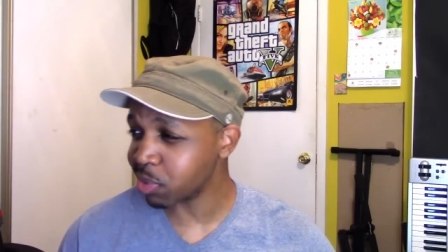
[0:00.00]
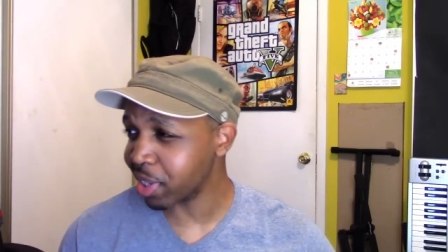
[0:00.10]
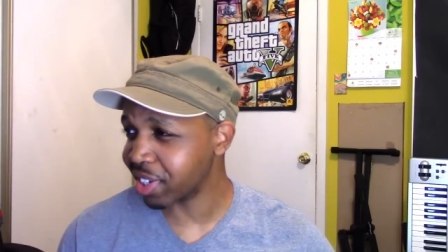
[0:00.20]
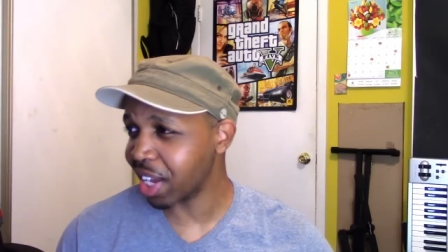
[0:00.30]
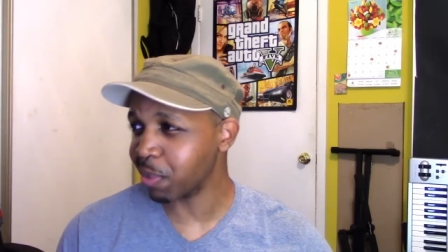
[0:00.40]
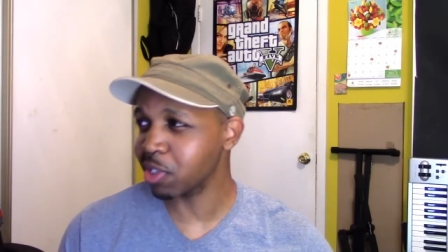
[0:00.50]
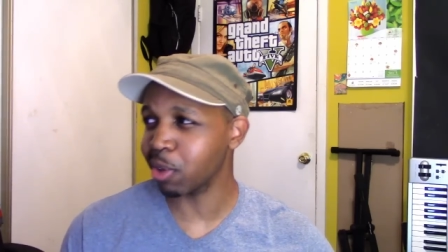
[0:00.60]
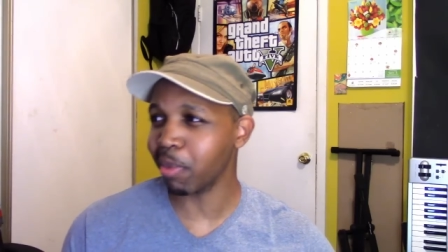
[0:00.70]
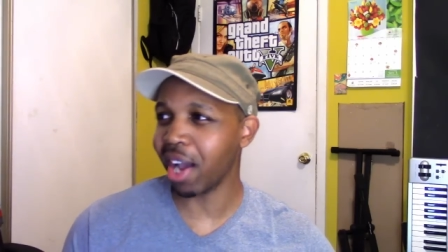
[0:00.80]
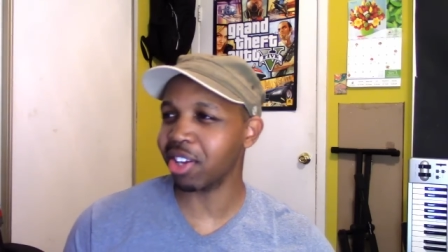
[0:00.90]
That's why you can't read your
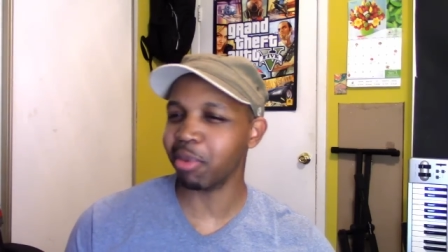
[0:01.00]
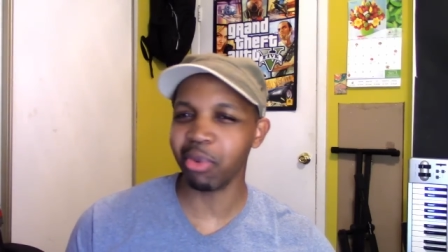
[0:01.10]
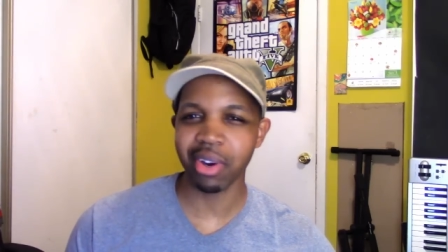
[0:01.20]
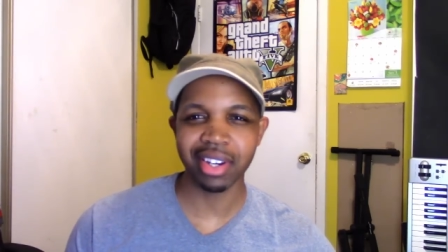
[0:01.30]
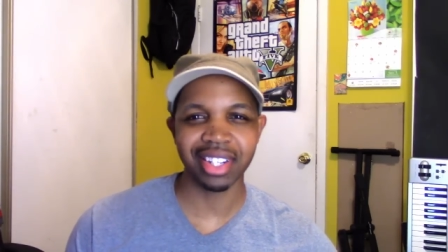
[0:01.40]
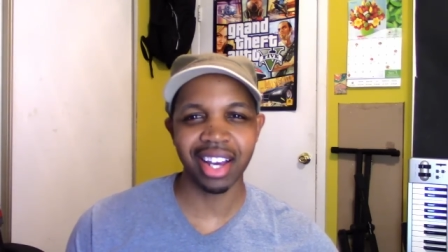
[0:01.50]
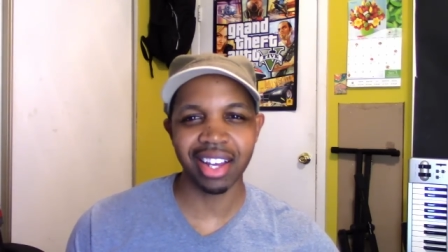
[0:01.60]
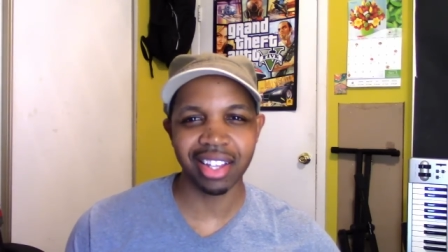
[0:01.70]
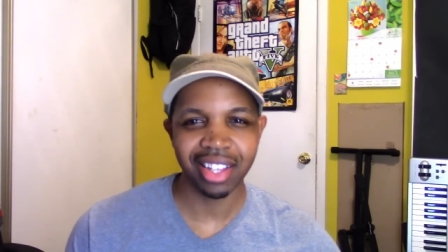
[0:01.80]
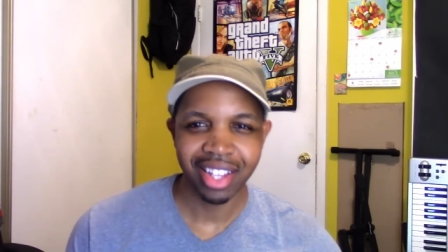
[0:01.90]
mind no more.
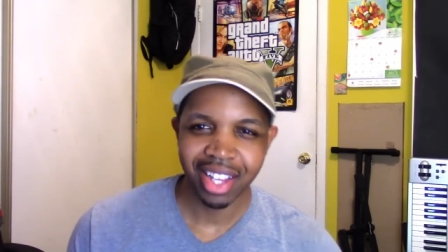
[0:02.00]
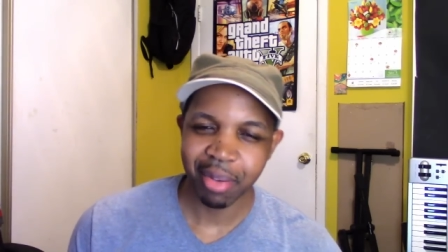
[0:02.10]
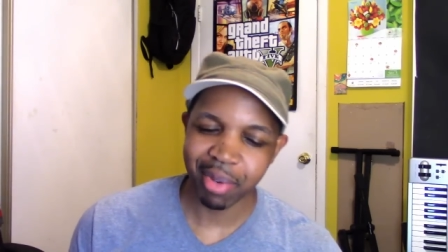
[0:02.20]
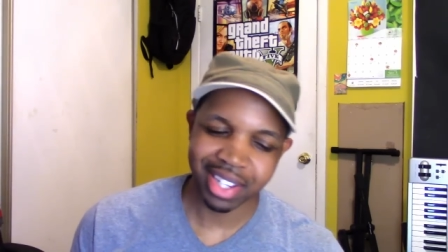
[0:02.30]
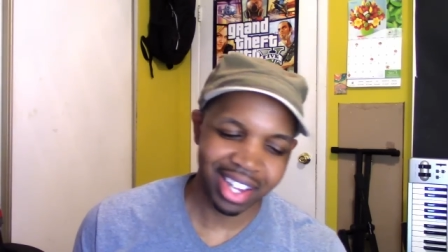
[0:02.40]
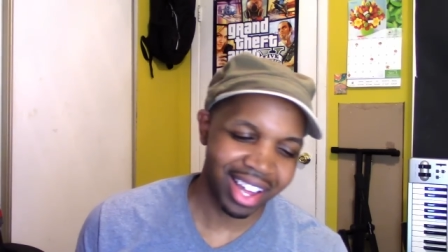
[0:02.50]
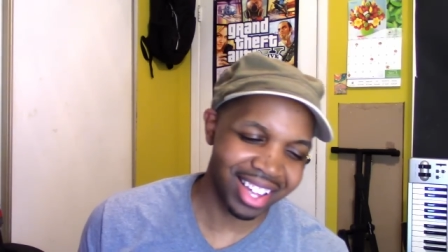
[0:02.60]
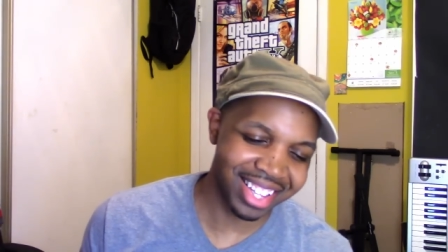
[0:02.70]
Duh. But nah.